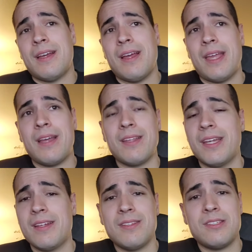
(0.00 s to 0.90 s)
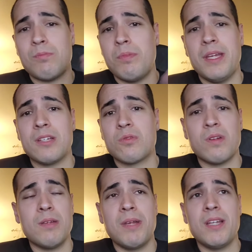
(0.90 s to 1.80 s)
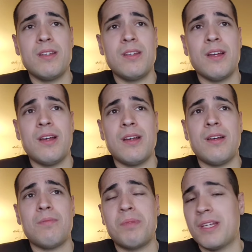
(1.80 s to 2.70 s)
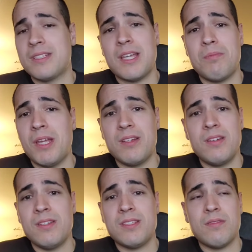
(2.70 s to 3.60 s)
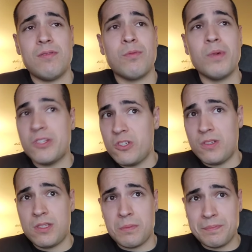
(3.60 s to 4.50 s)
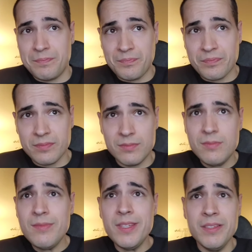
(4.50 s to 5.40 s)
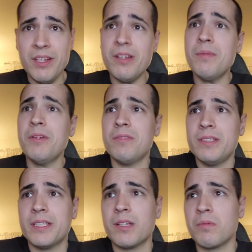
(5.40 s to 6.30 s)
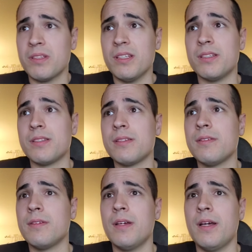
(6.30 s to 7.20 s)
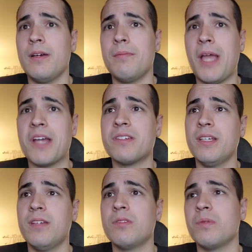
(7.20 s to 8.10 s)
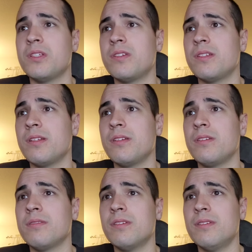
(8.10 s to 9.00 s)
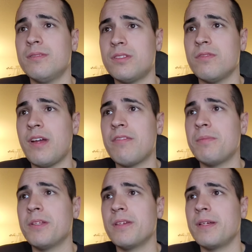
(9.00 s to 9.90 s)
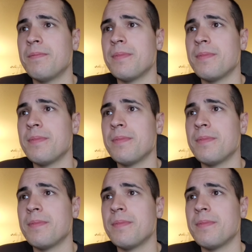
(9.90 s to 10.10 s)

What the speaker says: Hellions, big 20-man, big 10-man units of witches. They're going to be really good with this. Actually gives witches a little survivability.